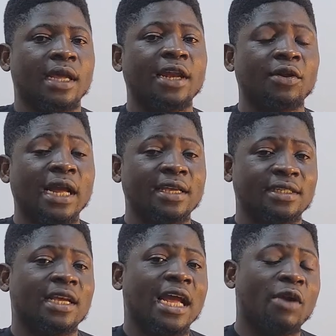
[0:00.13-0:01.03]
Hello
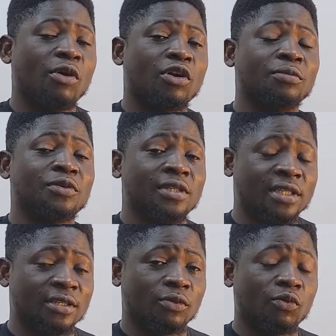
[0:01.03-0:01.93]
guys, and welcome to
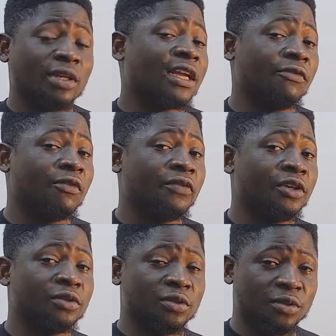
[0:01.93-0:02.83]
this wonderful
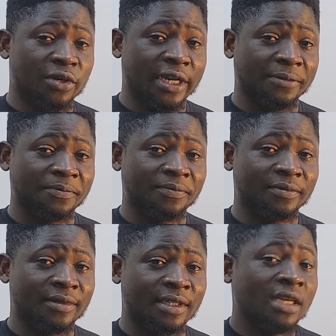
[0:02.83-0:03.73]
video tutorial.
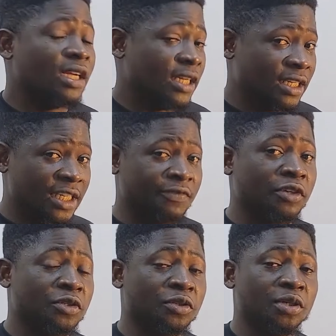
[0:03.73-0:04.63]
In this
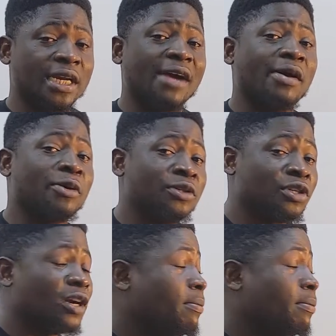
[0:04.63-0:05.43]
video tutorial, we're going to talk